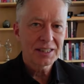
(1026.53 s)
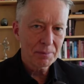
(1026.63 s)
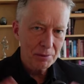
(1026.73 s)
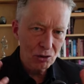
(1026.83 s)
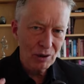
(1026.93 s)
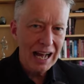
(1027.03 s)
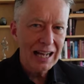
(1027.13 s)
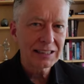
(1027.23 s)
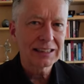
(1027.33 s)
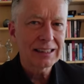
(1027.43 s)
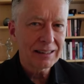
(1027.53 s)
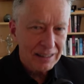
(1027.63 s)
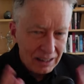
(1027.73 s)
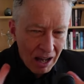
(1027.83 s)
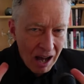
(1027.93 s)
to grasp the
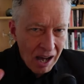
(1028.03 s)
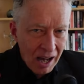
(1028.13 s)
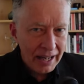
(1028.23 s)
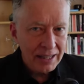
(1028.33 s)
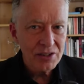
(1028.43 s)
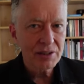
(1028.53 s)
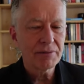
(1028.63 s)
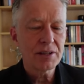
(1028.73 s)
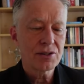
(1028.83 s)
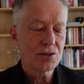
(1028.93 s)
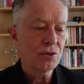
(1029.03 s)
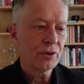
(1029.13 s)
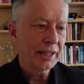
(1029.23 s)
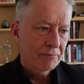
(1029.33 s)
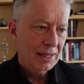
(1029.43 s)
lines of the
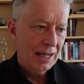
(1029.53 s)
story.